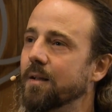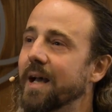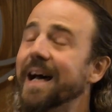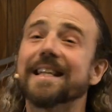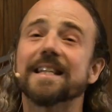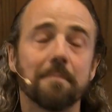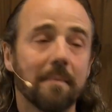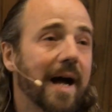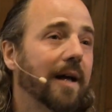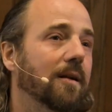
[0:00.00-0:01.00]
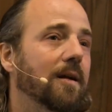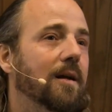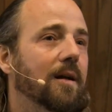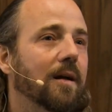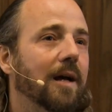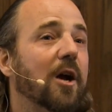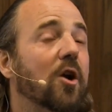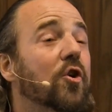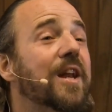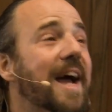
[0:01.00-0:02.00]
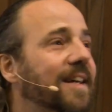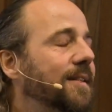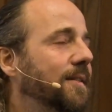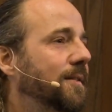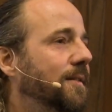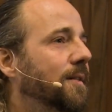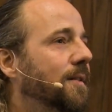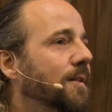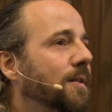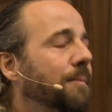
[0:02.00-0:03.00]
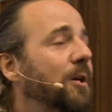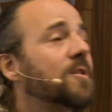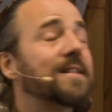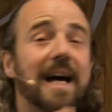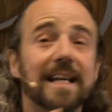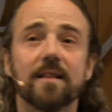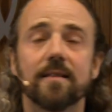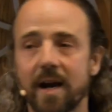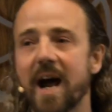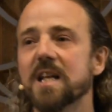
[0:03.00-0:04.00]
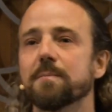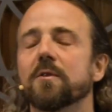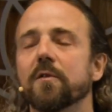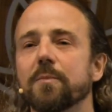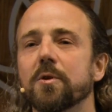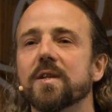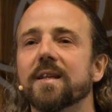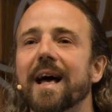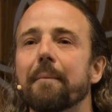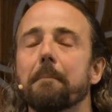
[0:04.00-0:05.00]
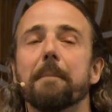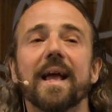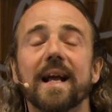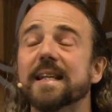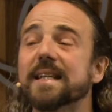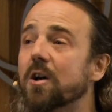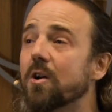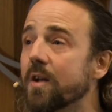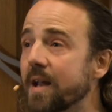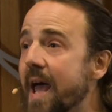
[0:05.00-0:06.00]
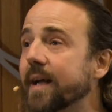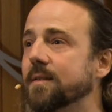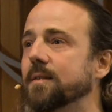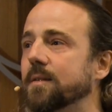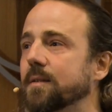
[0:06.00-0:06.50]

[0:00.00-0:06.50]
and smile and connect, because that's the third aspect of music that makes us connect,